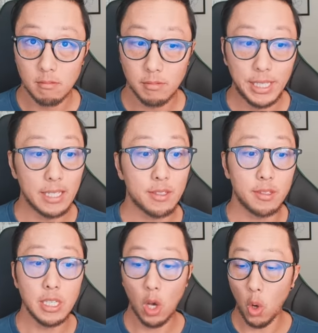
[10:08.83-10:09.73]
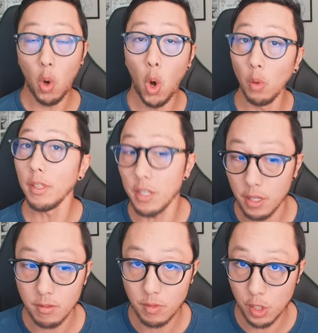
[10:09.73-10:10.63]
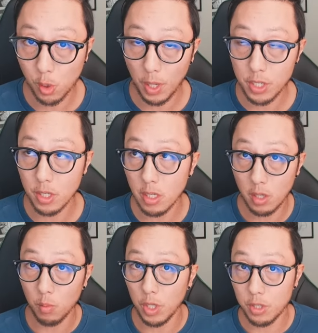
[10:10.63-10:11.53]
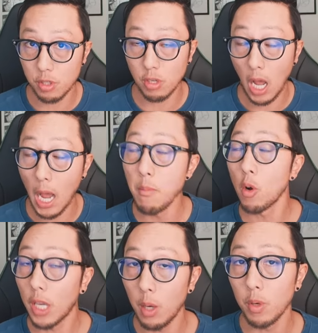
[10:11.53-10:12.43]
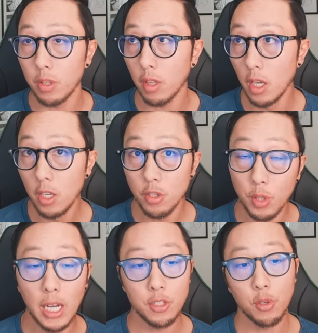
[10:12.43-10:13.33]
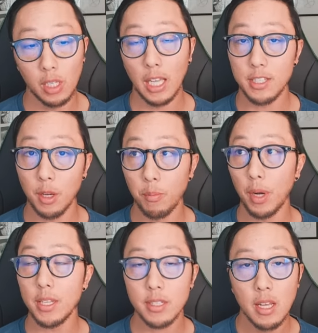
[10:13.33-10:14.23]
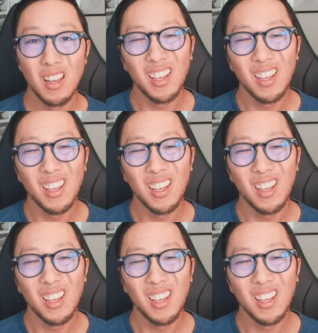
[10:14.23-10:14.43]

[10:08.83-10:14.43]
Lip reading: That's the only situation in which I'm okay with you guys utilizing a brace.